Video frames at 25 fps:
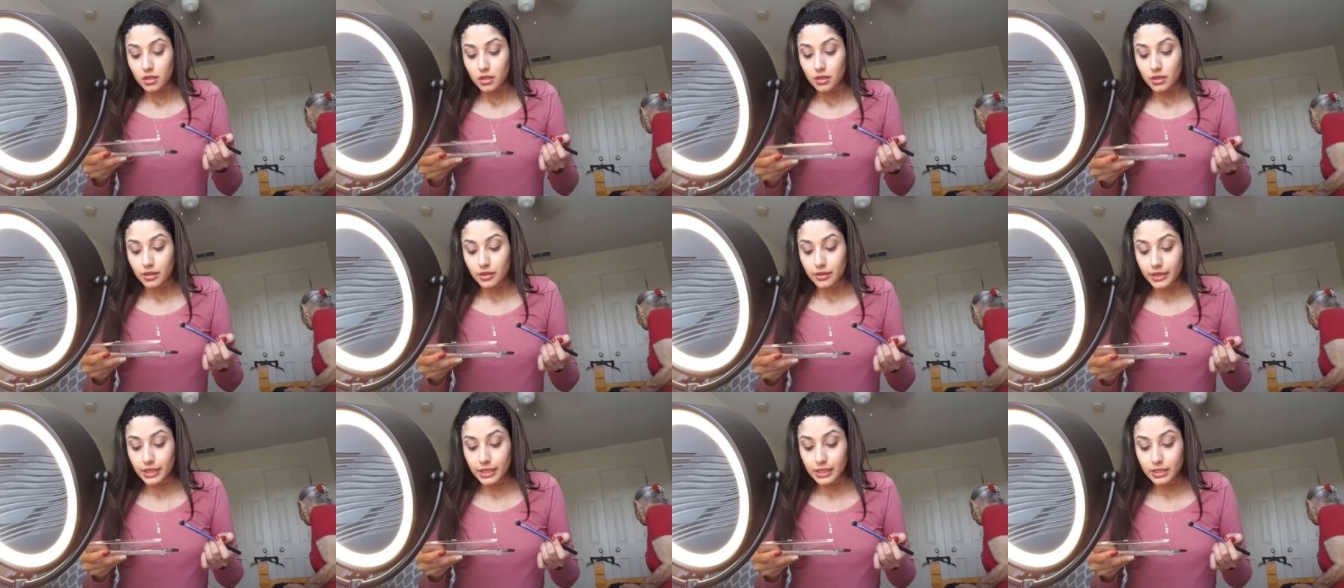
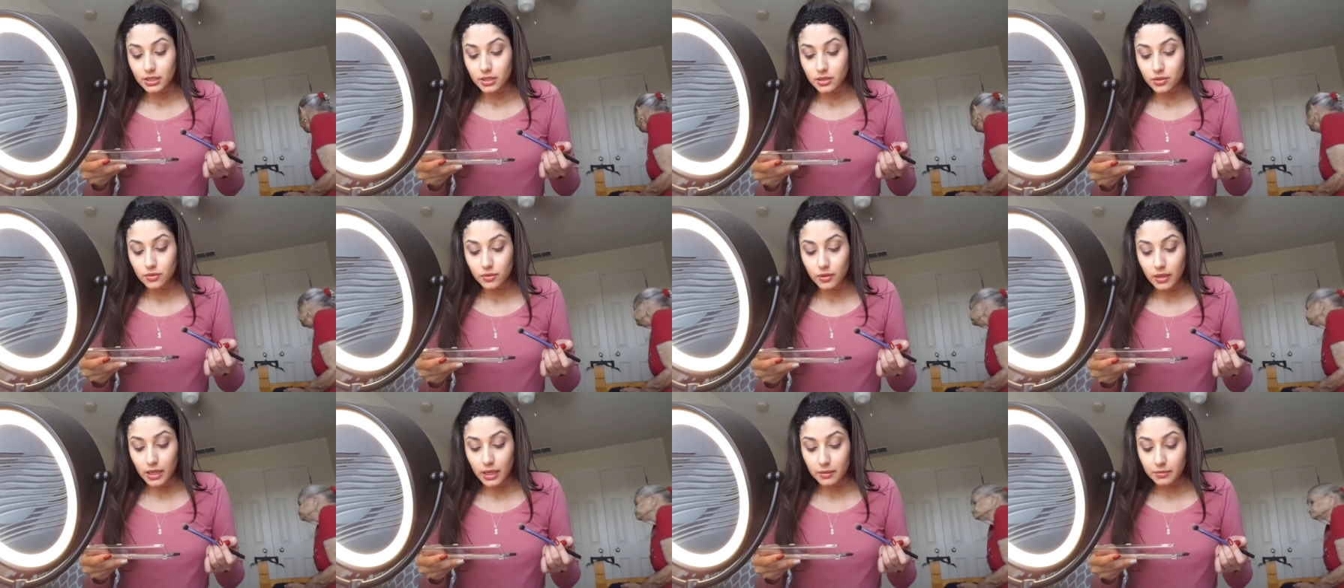Alright,
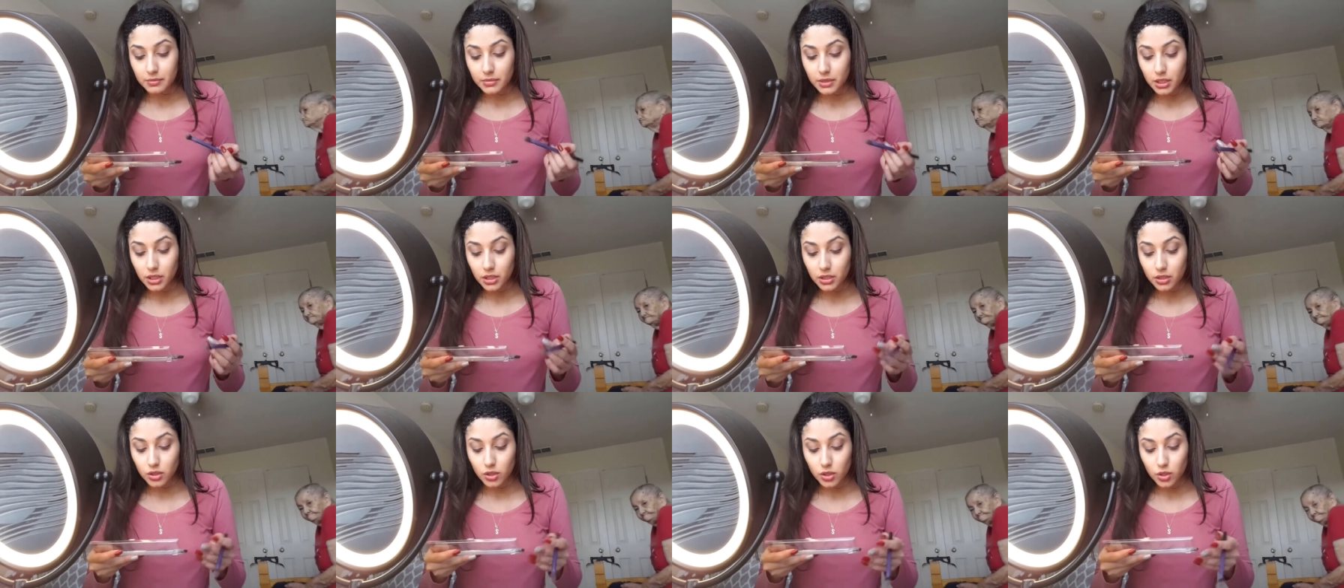so I'm
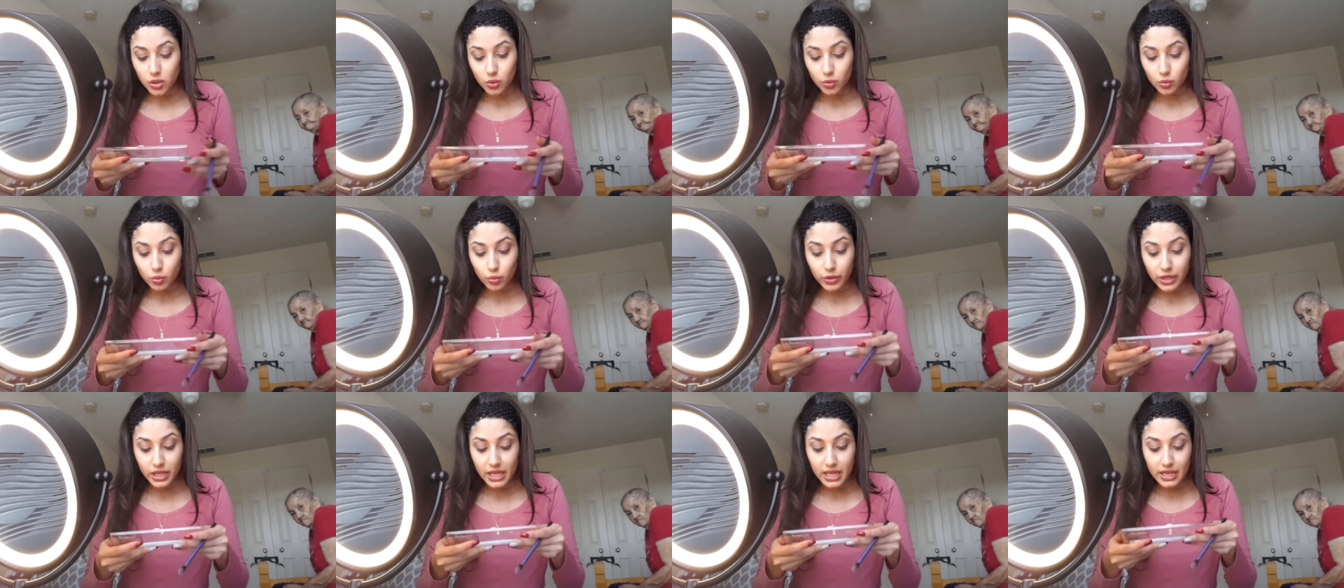gonna go
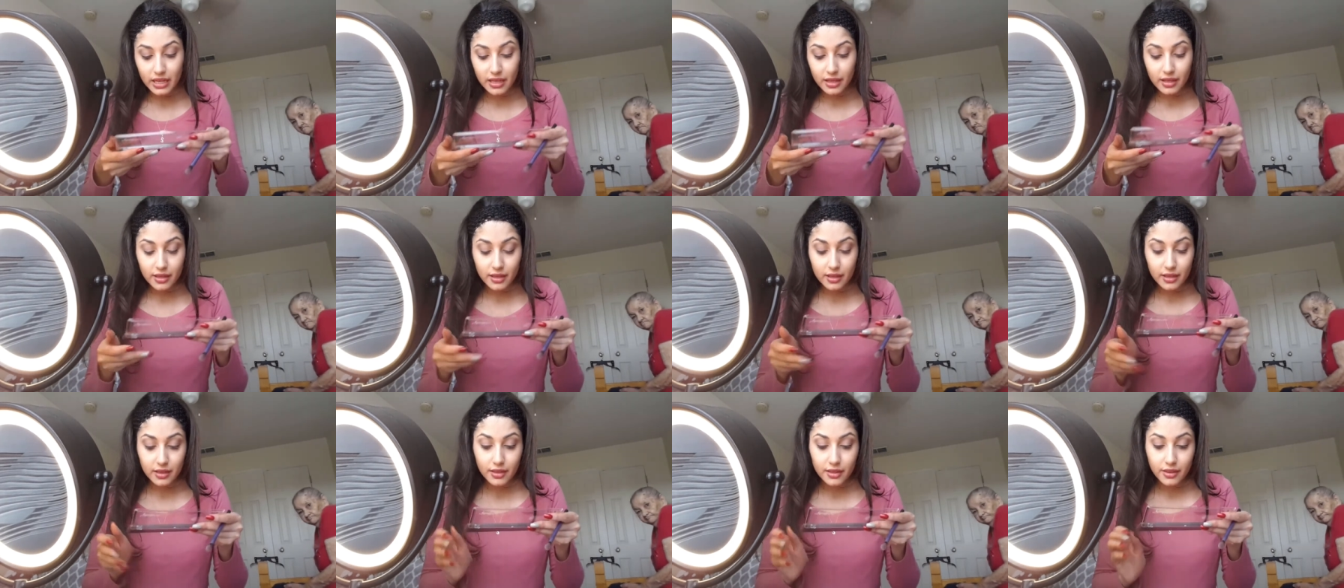
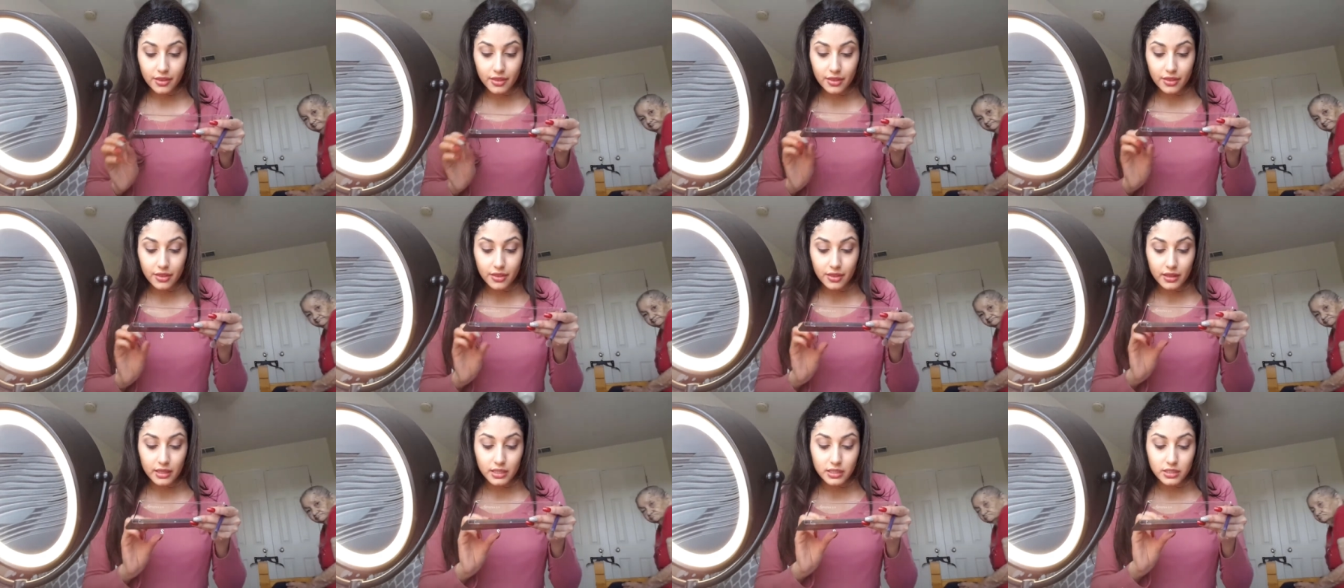with,
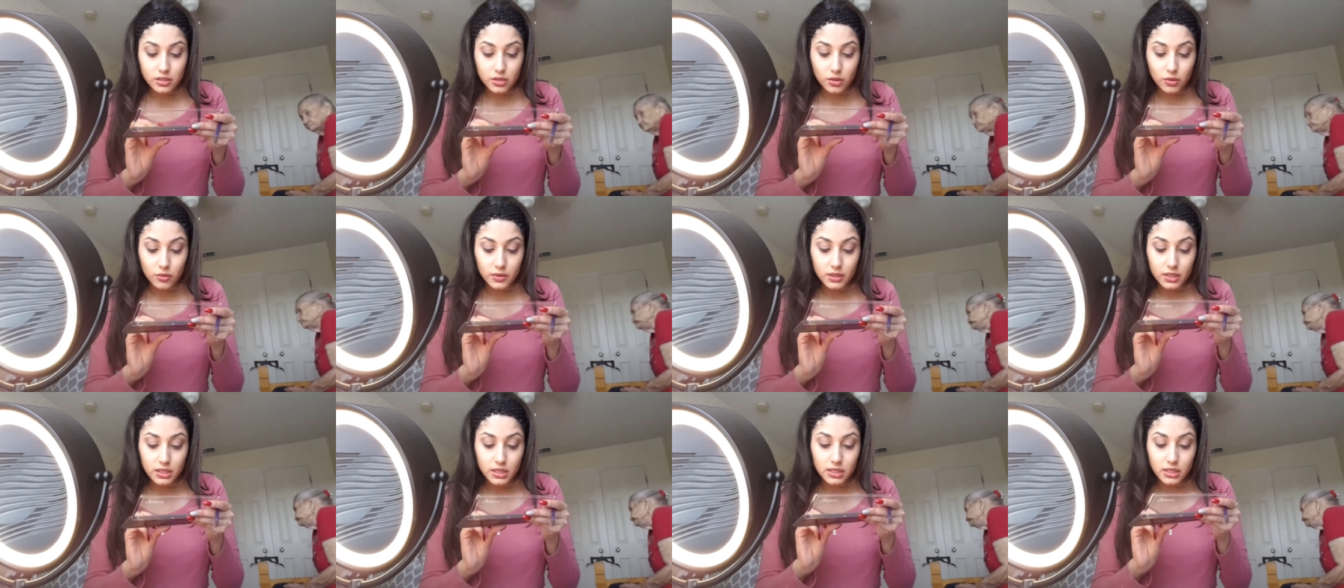let's go
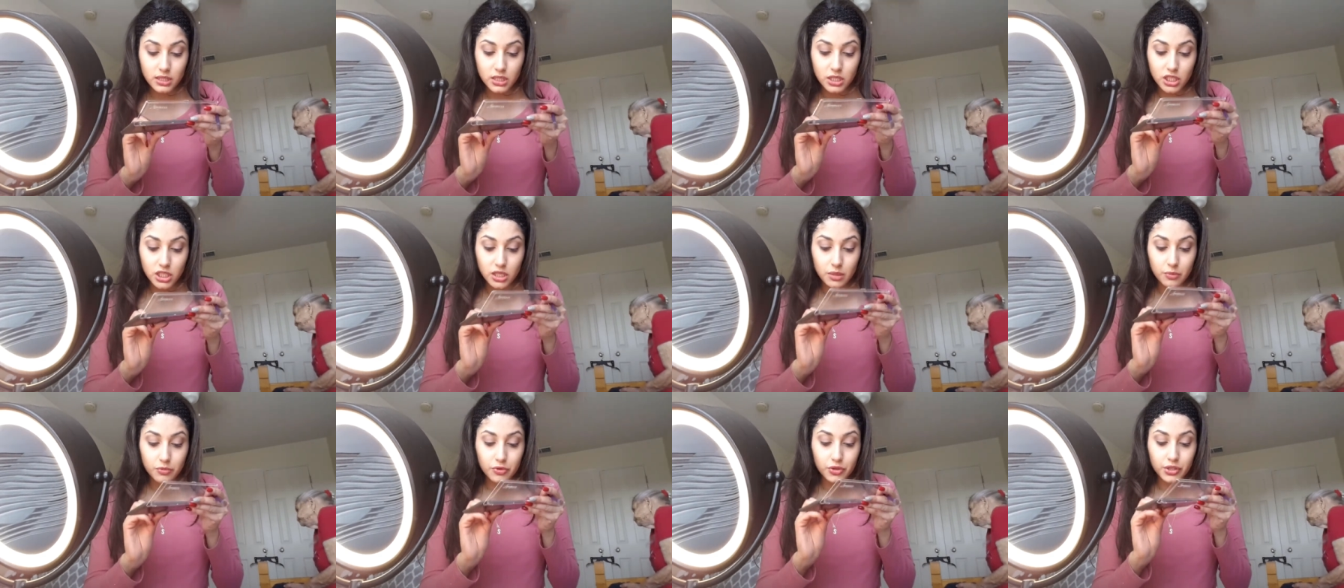with this
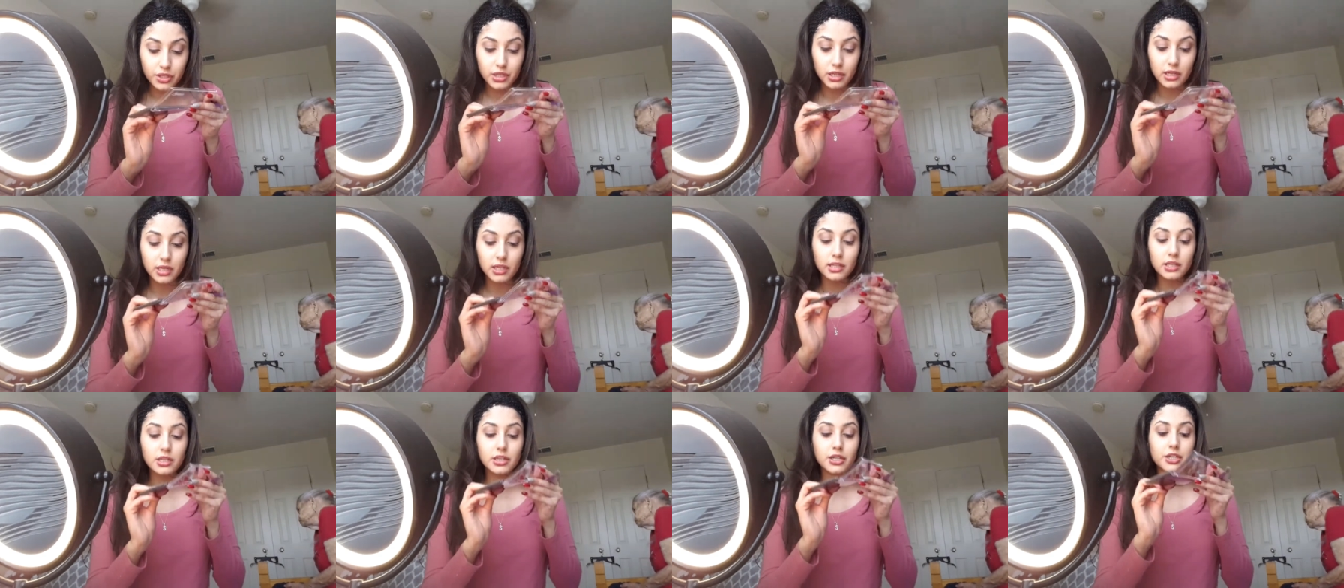shimmery
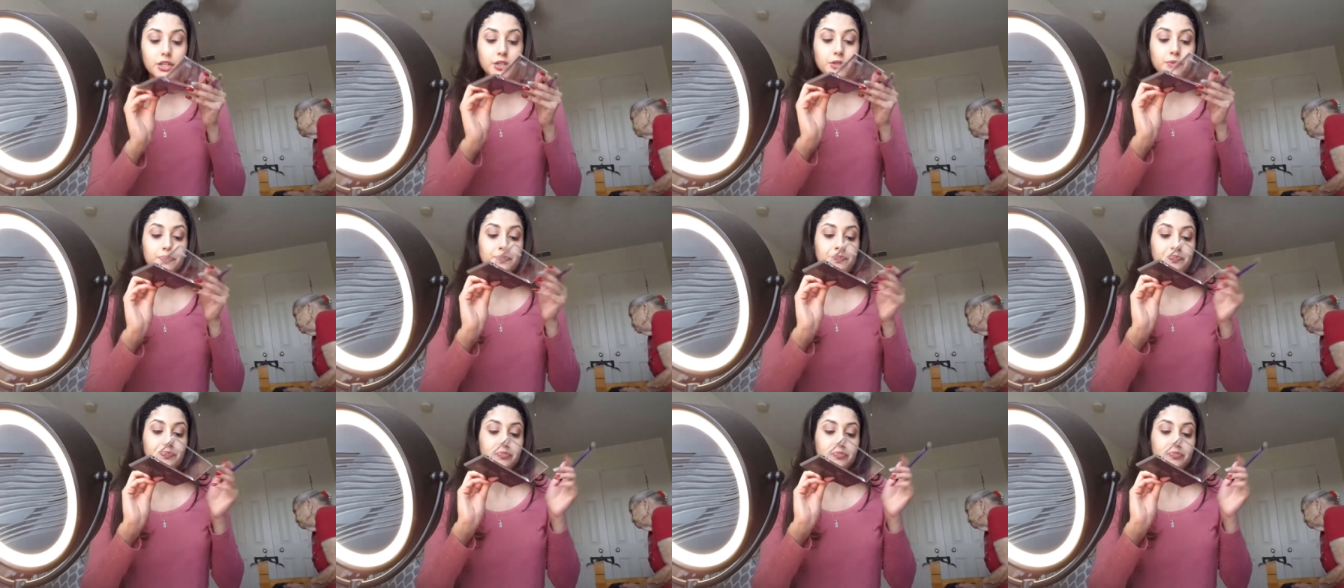color.